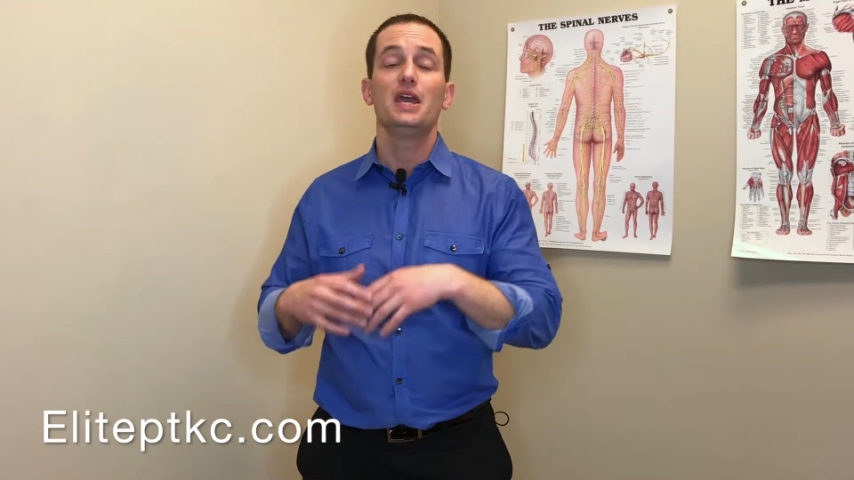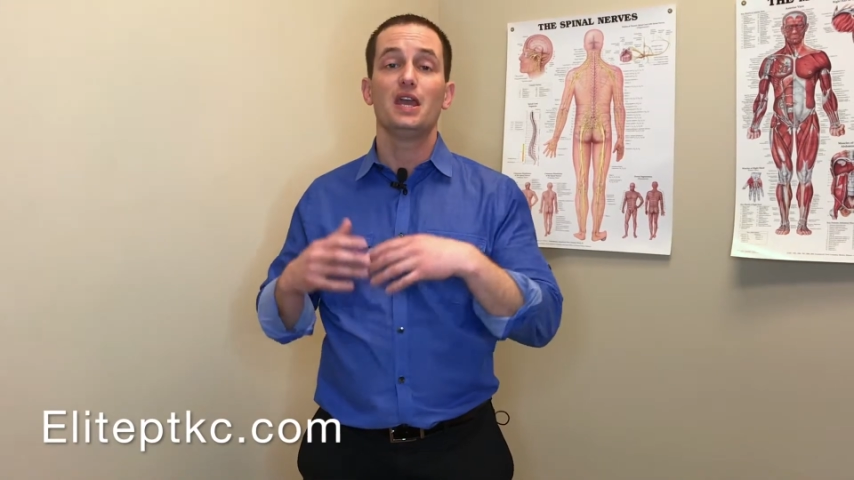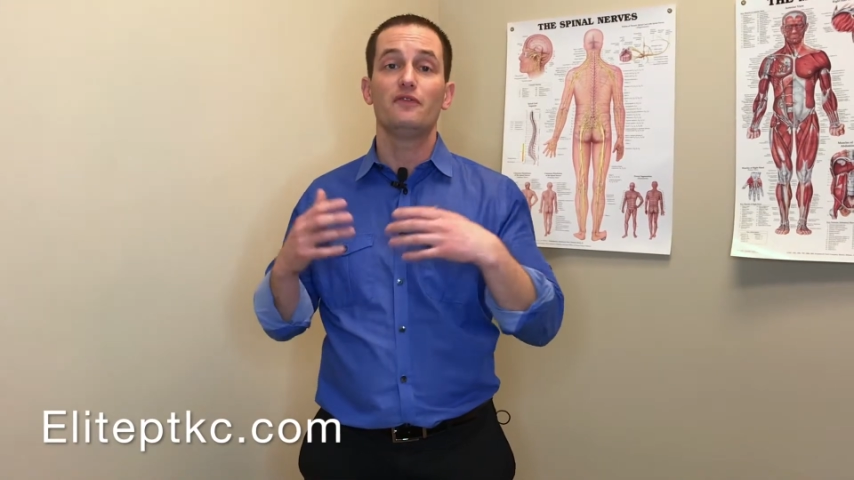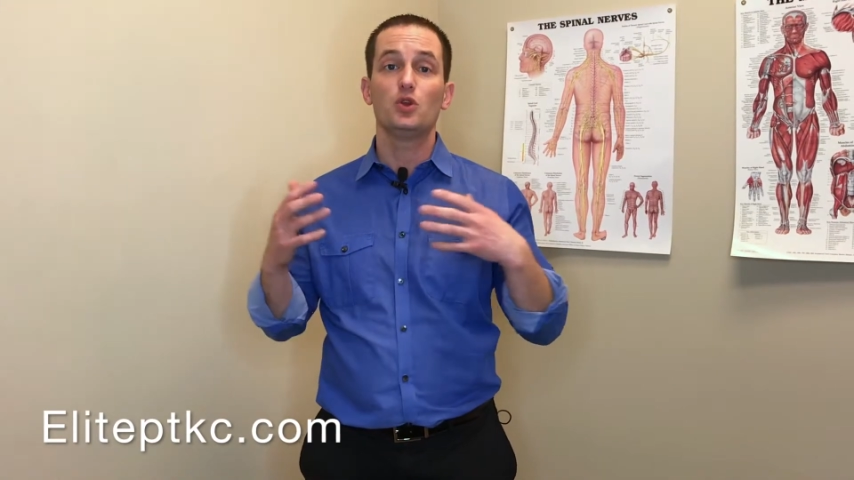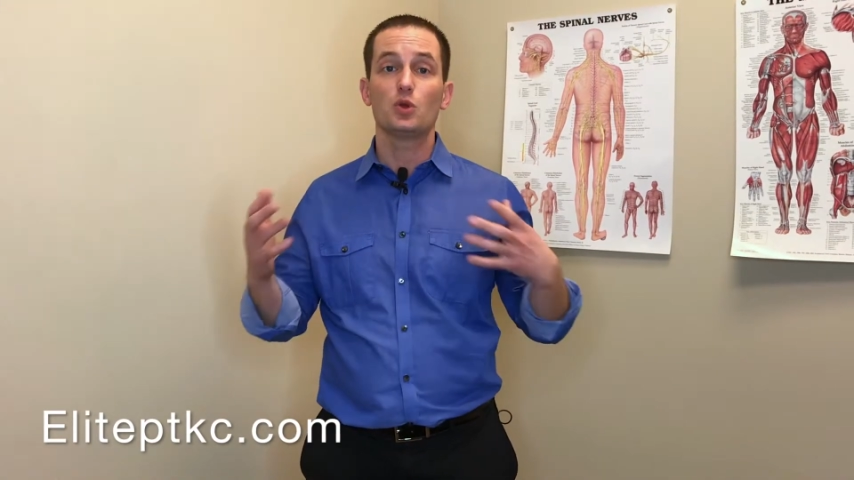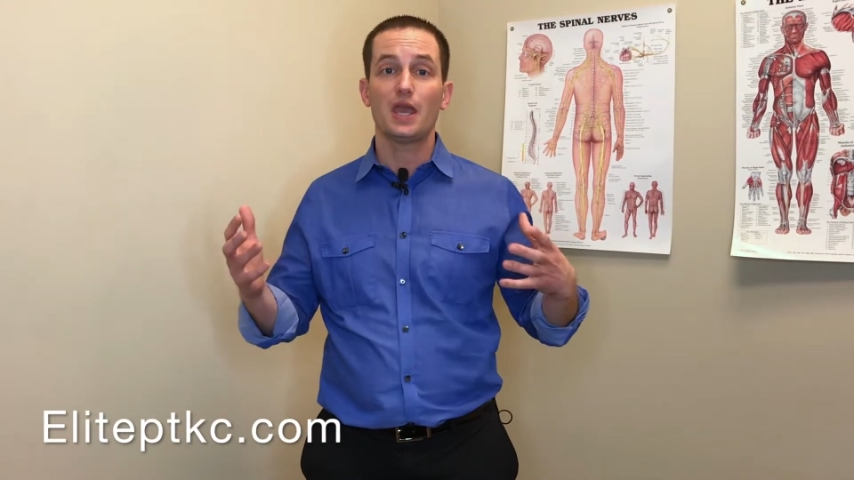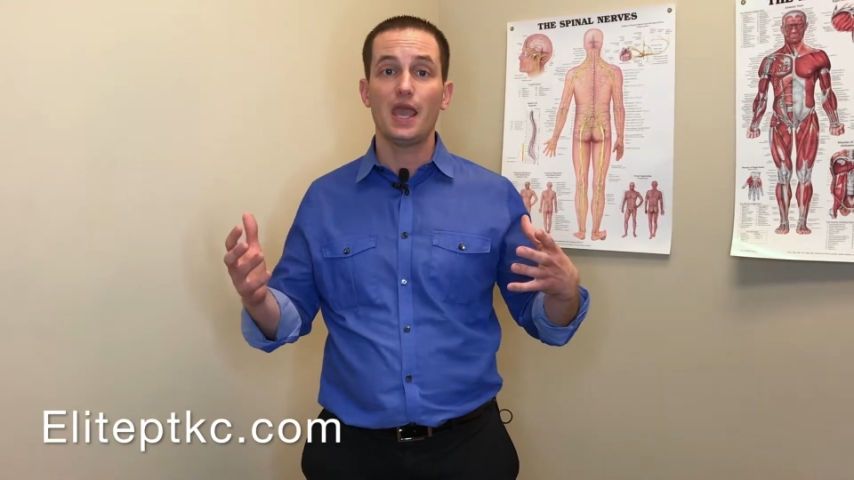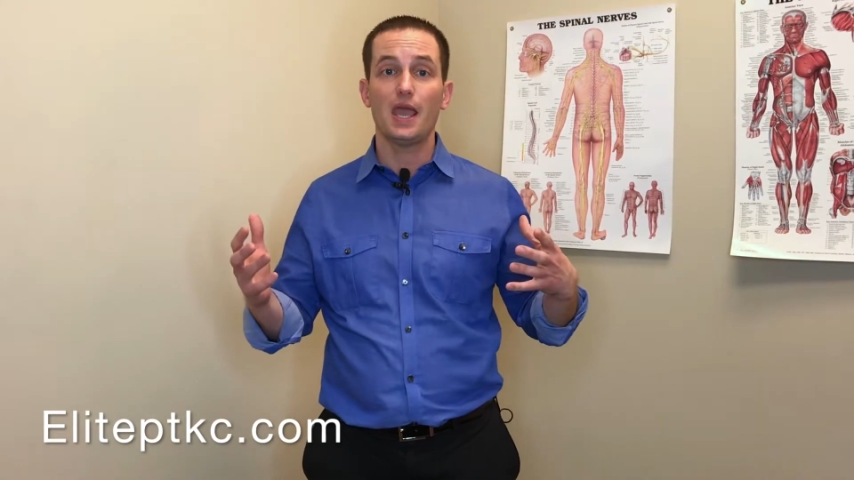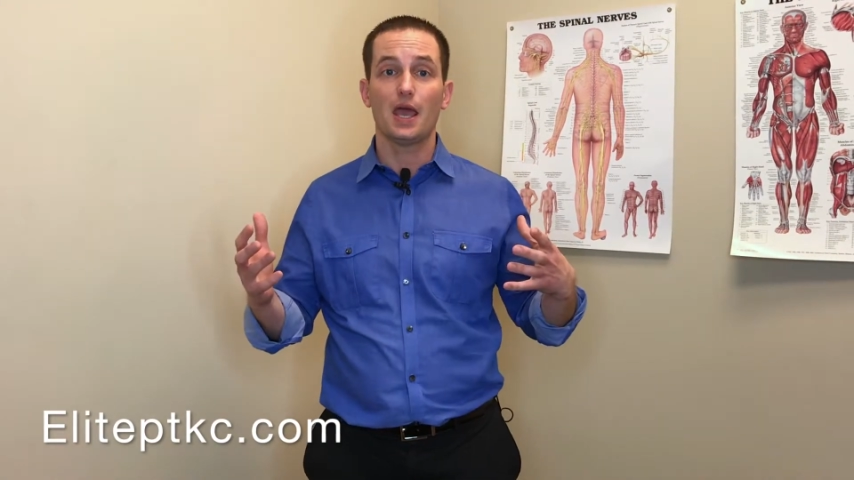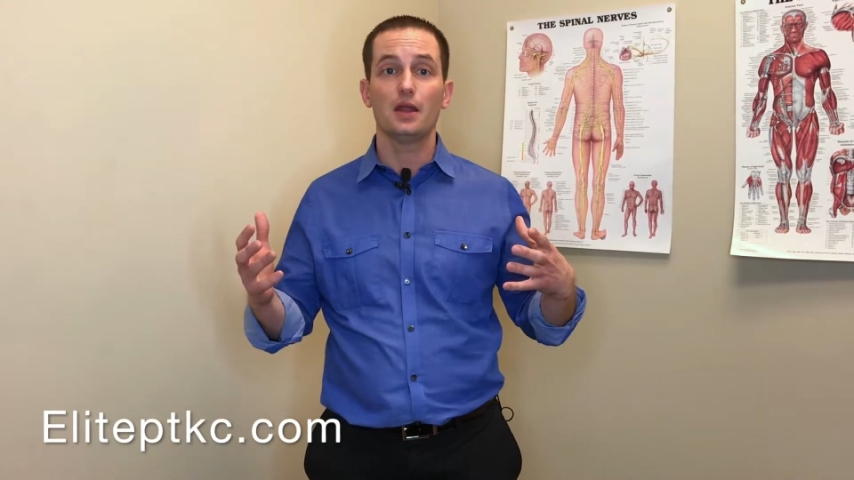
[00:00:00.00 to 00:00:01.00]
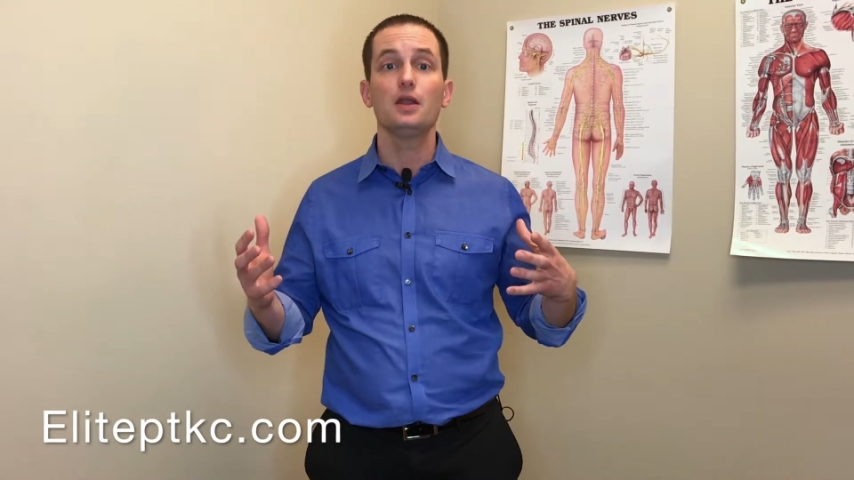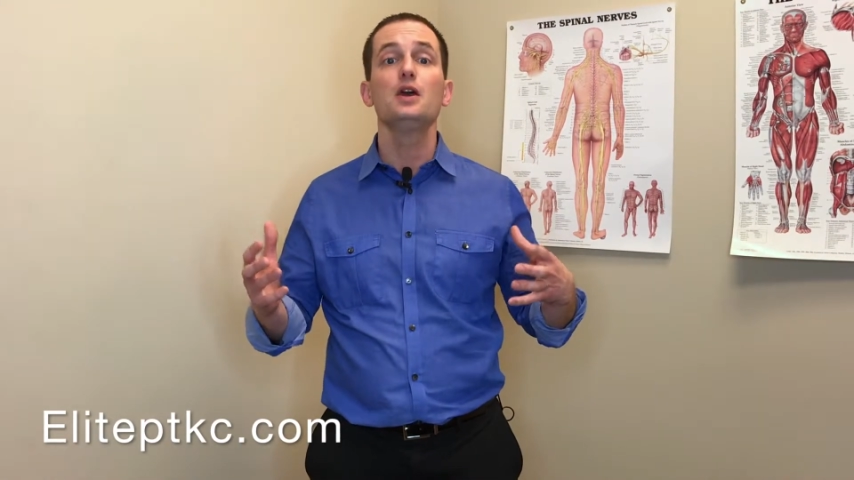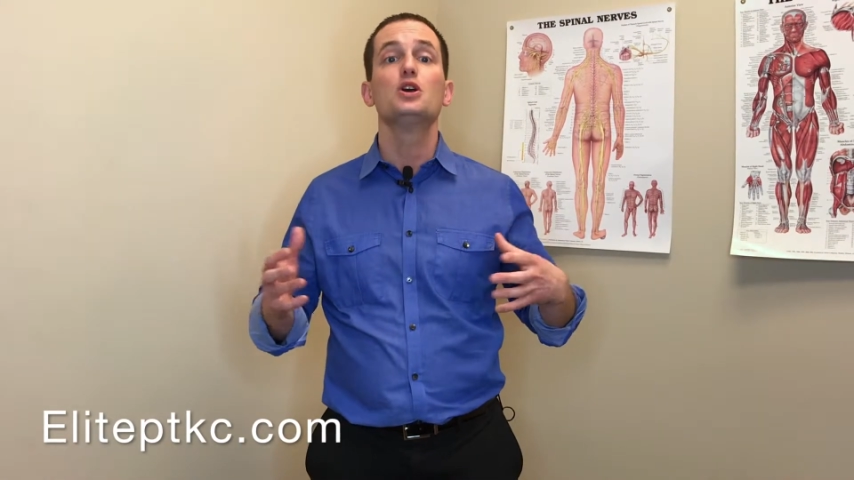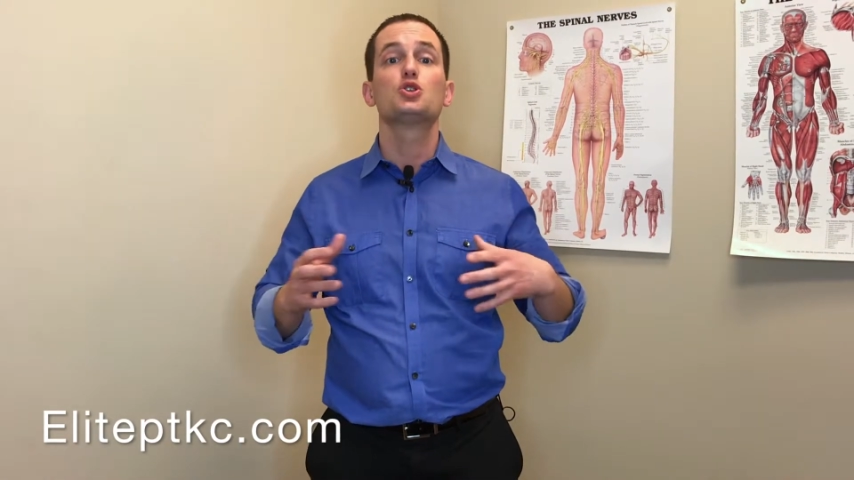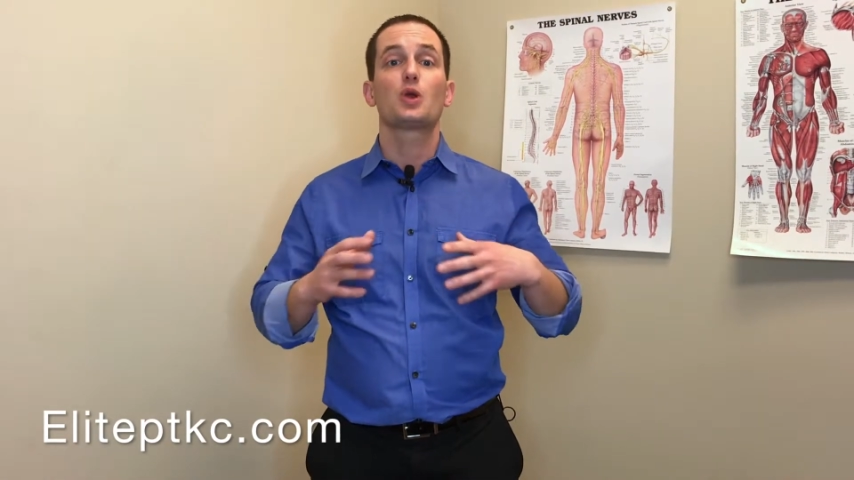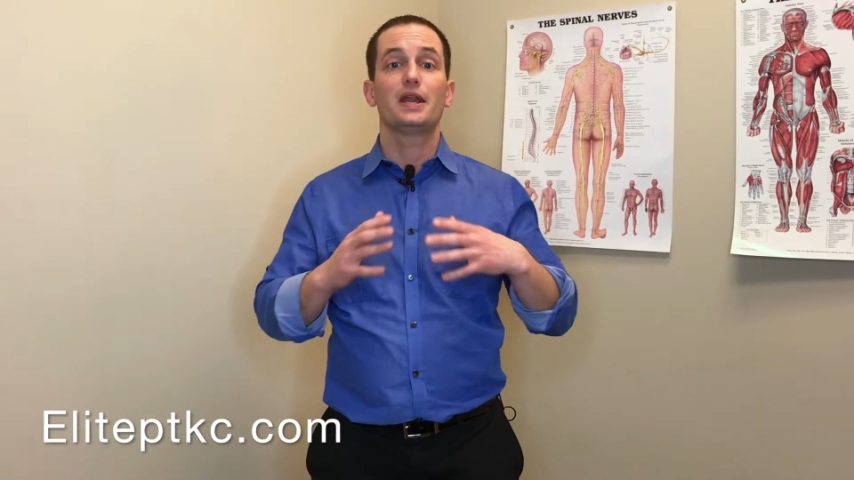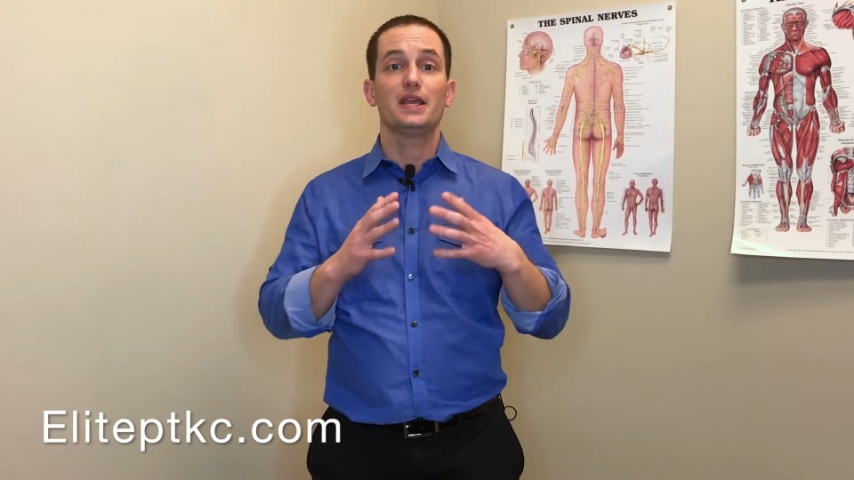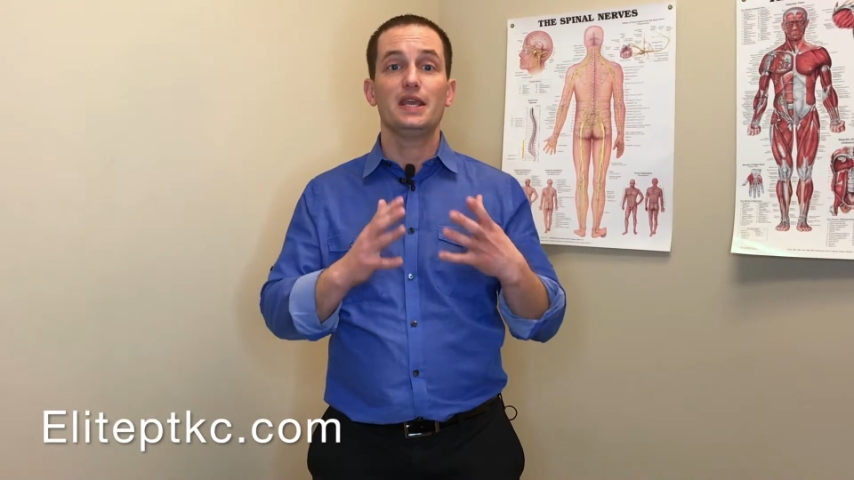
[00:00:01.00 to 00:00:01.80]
If you can, try to